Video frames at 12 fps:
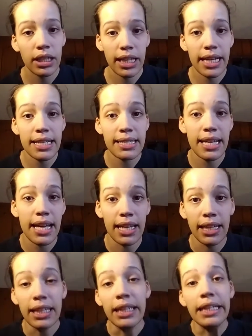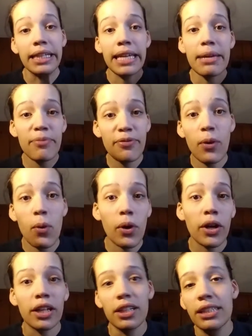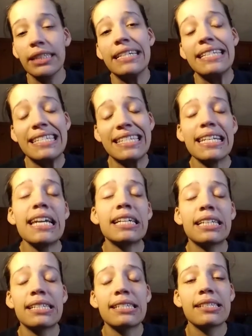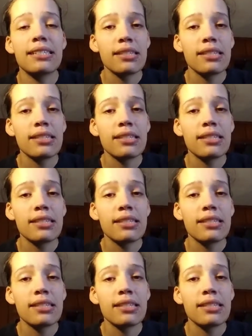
Like I said, Leap 4 stinks.